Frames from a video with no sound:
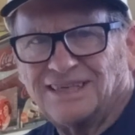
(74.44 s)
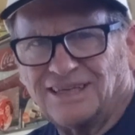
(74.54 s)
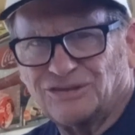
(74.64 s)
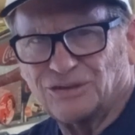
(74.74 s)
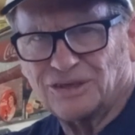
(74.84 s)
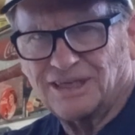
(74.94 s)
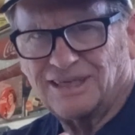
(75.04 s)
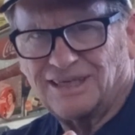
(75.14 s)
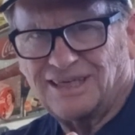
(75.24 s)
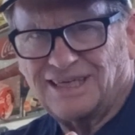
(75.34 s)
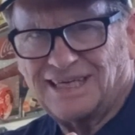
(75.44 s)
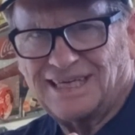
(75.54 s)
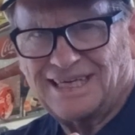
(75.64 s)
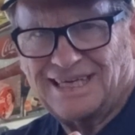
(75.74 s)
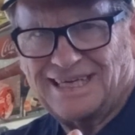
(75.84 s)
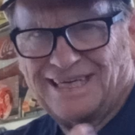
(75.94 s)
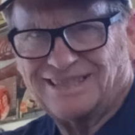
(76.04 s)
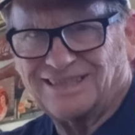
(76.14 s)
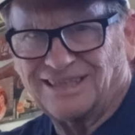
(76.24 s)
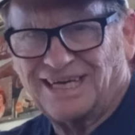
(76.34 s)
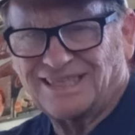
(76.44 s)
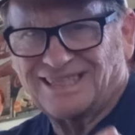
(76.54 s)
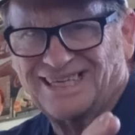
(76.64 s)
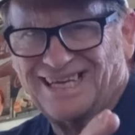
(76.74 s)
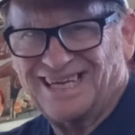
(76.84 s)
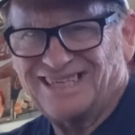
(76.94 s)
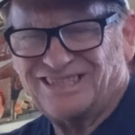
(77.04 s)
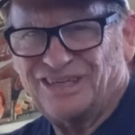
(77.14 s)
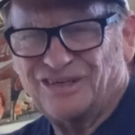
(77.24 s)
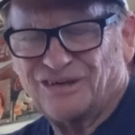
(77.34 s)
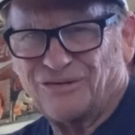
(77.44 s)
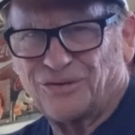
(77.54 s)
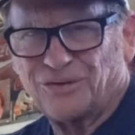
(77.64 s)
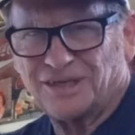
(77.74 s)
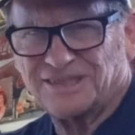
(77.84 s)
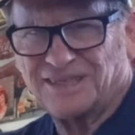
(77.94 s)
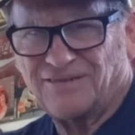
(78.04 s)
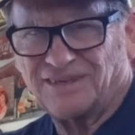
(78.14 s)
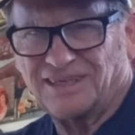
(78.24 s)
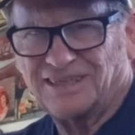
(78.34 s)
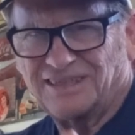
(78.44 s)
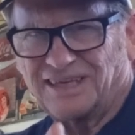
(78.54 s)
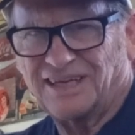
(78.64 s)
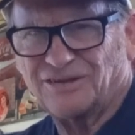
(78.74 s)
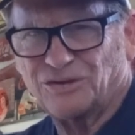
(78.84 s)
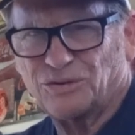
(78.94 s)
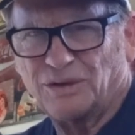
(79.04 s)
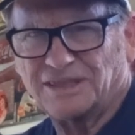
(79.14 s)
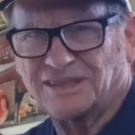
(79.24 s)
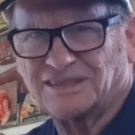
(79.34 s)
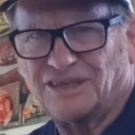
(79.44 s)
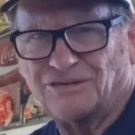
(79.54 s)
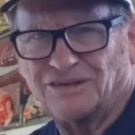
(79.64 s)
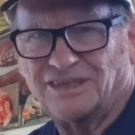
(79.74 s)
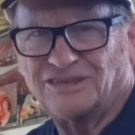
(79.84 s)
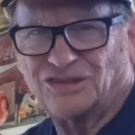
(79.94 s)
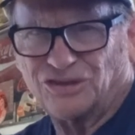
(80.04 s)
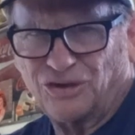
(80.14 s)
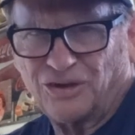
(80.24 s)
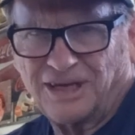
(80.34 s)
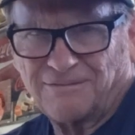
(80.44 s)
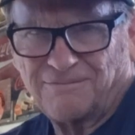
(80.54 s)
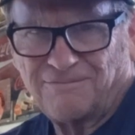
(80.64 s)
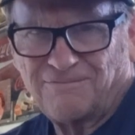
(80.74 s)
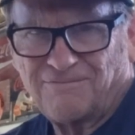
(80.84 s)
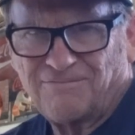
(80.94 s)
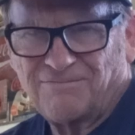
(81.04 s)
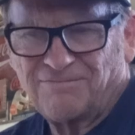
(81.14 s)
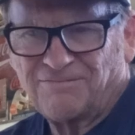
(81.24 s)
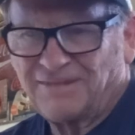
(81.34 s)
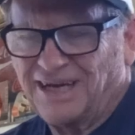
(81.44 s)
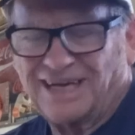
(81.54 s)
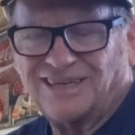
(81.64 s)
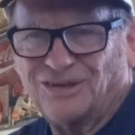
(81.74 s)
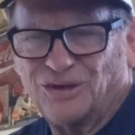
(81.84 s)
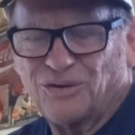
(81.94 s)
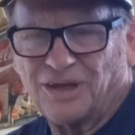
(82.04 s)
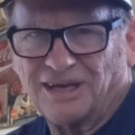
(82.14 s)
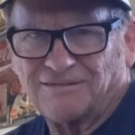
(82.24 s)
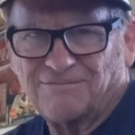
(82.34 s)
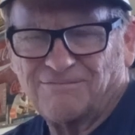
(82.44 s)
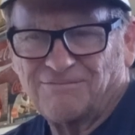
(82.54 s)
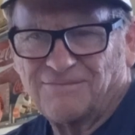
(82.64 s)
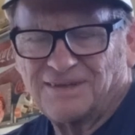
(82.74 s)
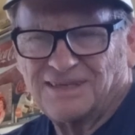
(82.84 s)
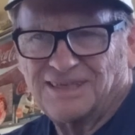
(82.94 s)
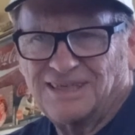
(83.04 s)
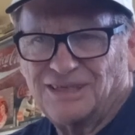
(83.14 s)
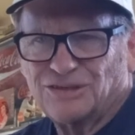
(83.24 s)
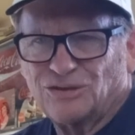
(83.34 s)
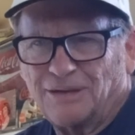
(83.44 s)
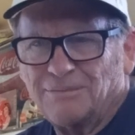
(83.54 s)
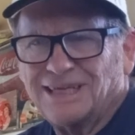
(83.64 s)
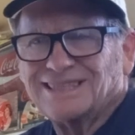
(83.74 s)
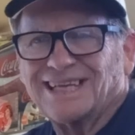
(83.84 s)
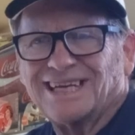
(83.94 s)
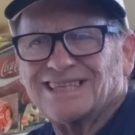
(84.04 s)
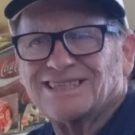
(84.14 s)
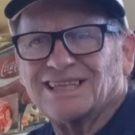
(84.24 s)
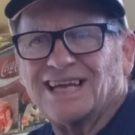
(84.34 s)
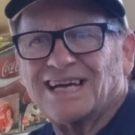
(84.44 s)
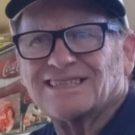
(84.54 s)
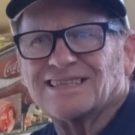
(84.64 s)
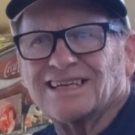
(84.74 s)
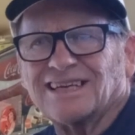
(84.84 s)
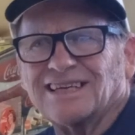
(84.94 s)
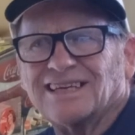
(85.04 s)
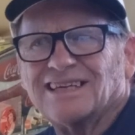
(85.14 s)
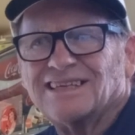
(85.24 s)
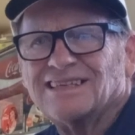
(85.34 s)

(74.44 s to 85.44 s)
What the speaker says: It took Ed Delahanty 1,837 to get to 2,600. Did you know that? I didn't know that. So that means that Ed Delahanty